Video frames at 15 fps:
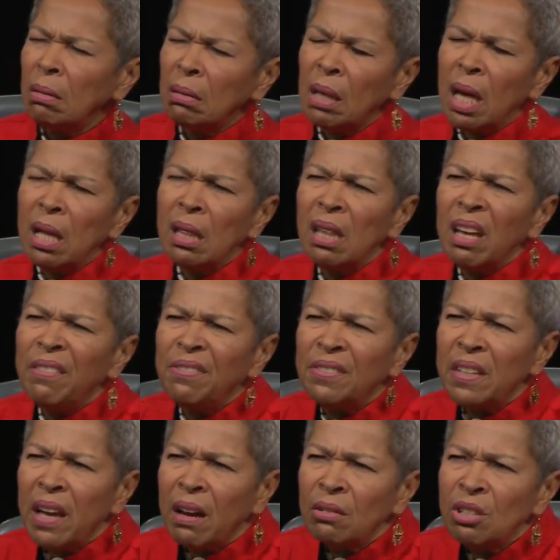they
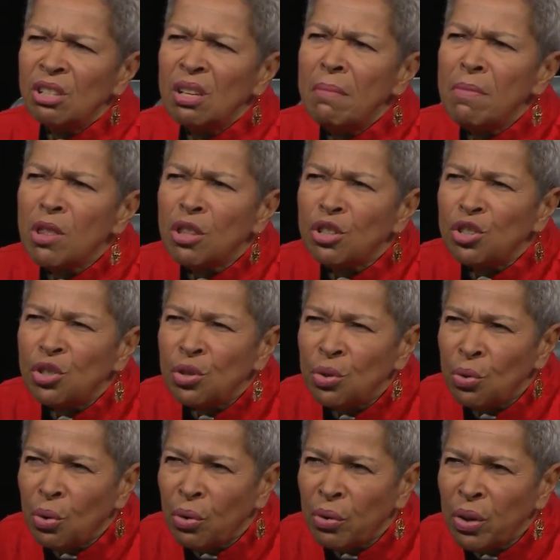left out some of the
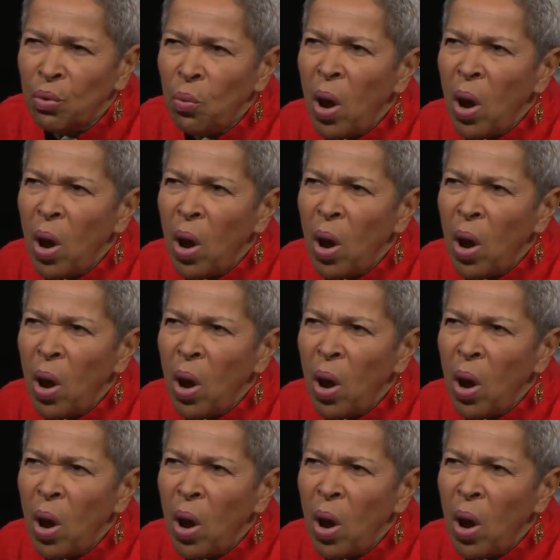story.